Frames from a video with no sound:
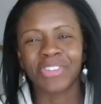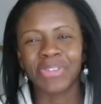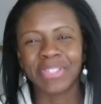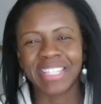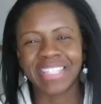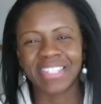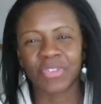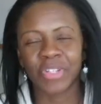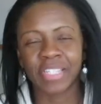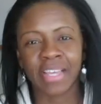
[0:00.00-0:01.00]
use this
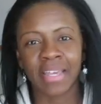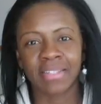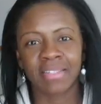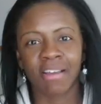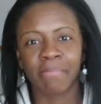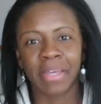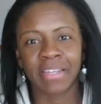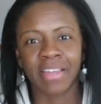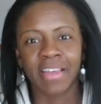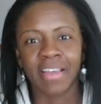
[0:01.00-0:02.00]
to recite some,
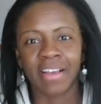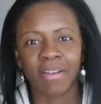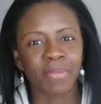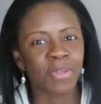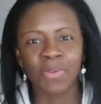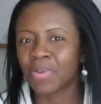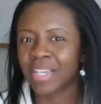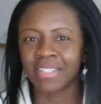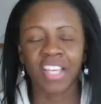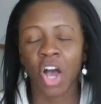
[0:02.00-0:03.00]
and you
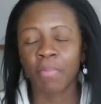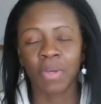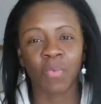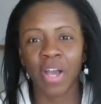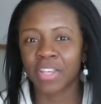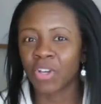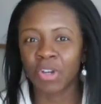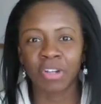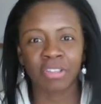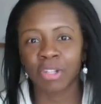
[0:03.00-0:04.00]
can tell me what
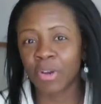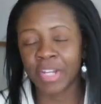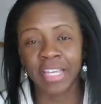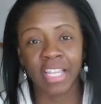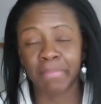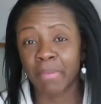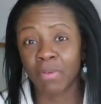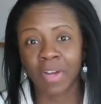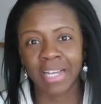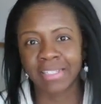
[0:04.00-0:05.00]
you're learning and
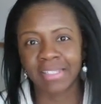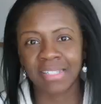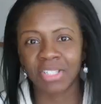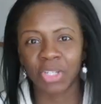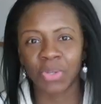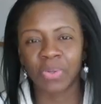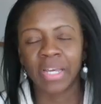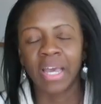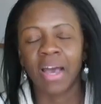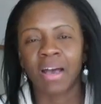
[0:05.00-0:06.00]
memorizing
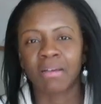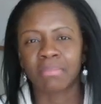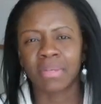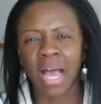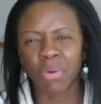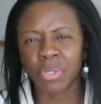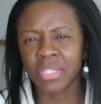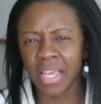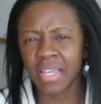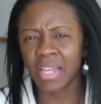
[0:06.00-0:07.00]
too. I will
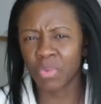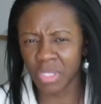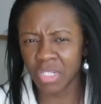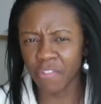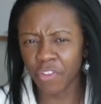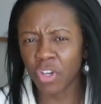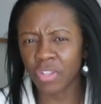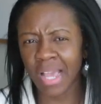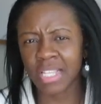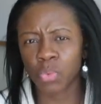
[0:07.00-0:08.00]
say that it was
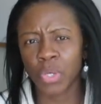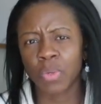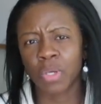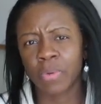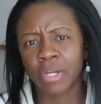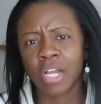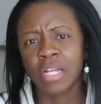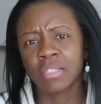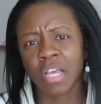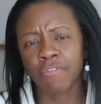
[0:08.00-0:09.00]
difficult last week. We were
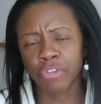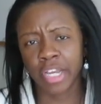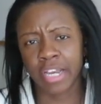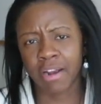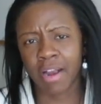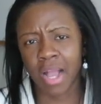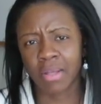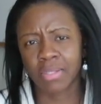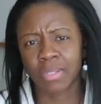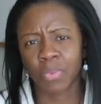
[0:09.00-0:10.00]
suffering in our
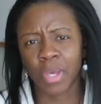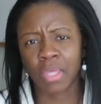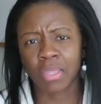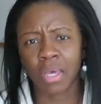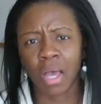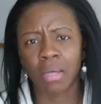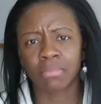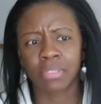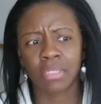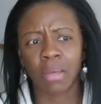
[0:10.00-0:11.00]
house with
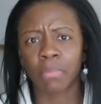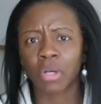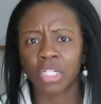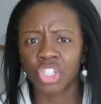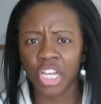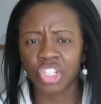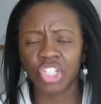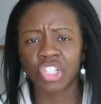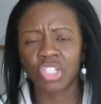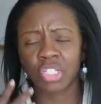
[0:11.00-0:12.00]
some
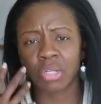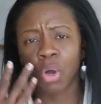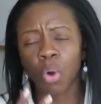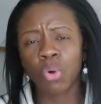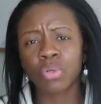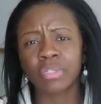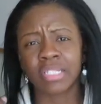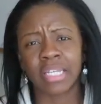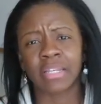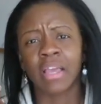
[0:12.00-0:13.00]
congestions and
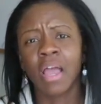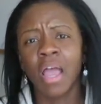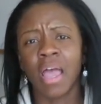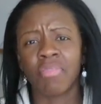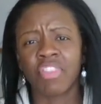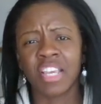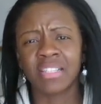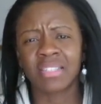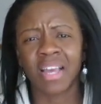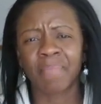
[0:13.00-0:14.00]
colds and
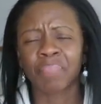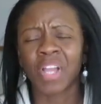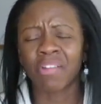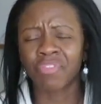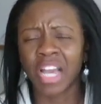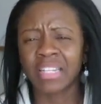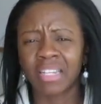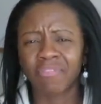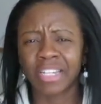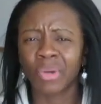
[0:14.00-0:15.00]
things that I find
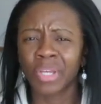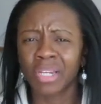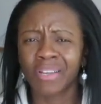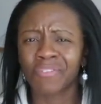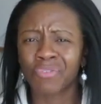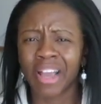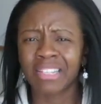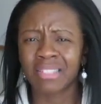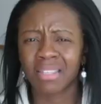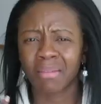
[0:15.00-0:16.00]
that if I don't get enough
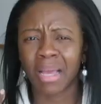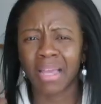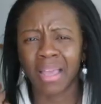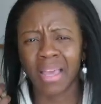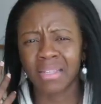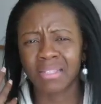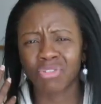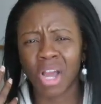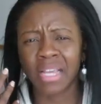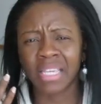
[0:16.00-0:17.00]
rest and my head is
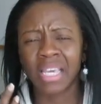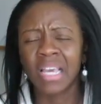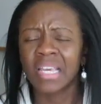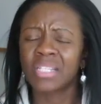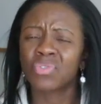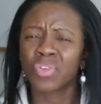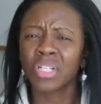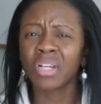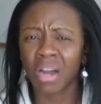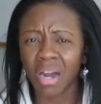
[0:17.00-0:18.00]
groggy, it's
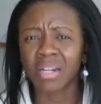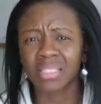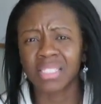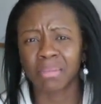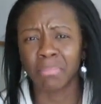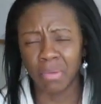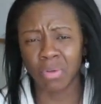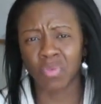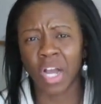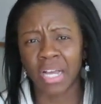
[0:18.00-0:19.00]
really hard to
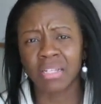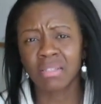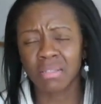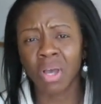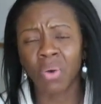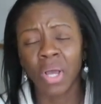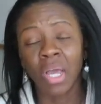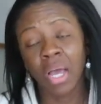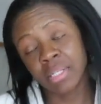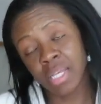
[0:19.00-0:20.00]
memorize. So
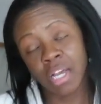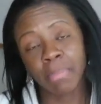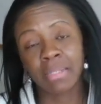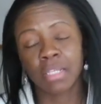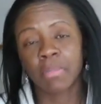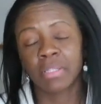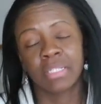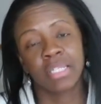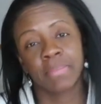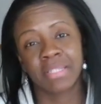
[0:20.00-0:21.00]
I'll talk about some of
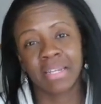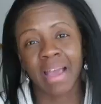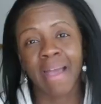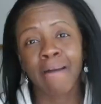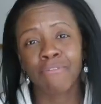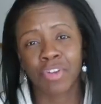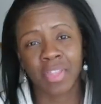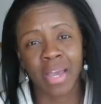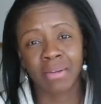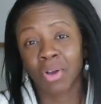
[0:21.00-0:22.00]
the tips that I have for
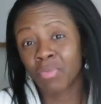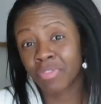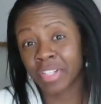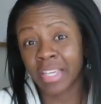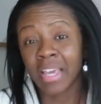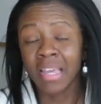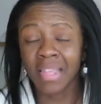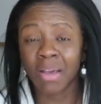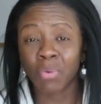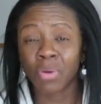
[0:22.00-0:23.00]
that, and hopefully
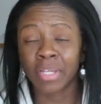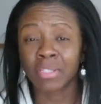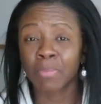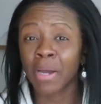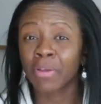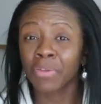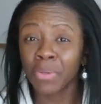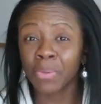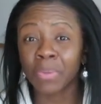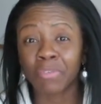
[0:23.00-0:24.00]
that will inspire
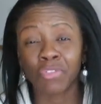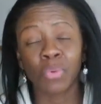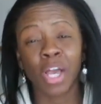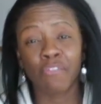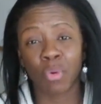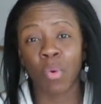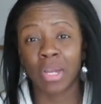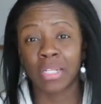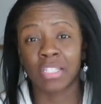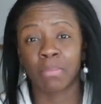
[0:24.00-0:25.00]
you if you ever
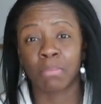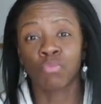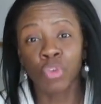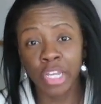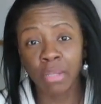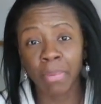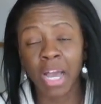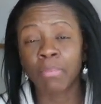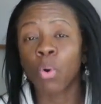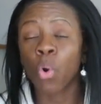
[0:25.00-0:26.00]
wanted to read the
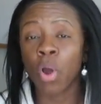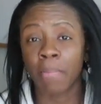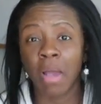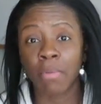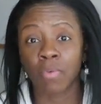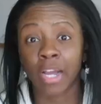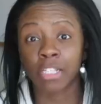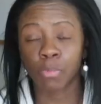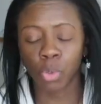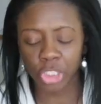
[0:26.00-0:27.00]
Bible or
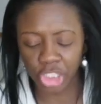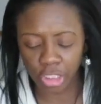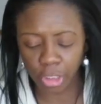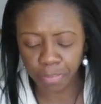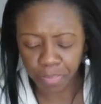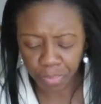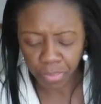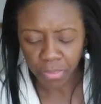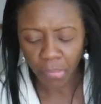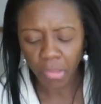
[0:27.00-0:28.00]
memorize portions.
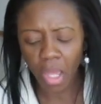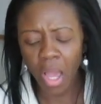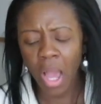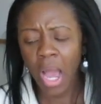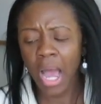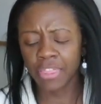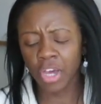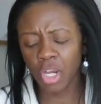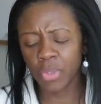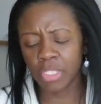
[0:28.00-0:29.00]
I
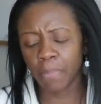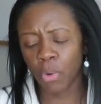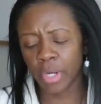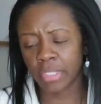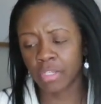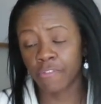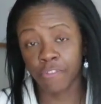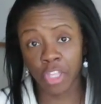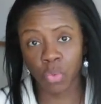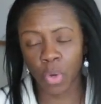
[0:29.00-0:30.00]
thought it was important, the
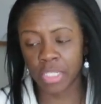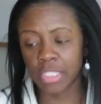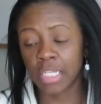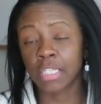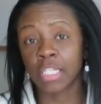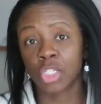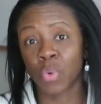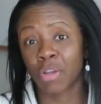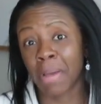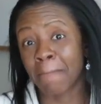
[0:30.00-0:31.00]
fifth one, to list
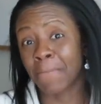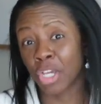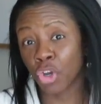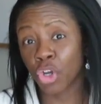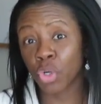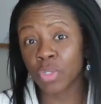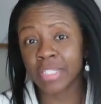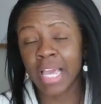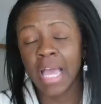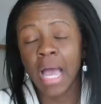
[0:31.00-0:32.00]
one of my bigger goals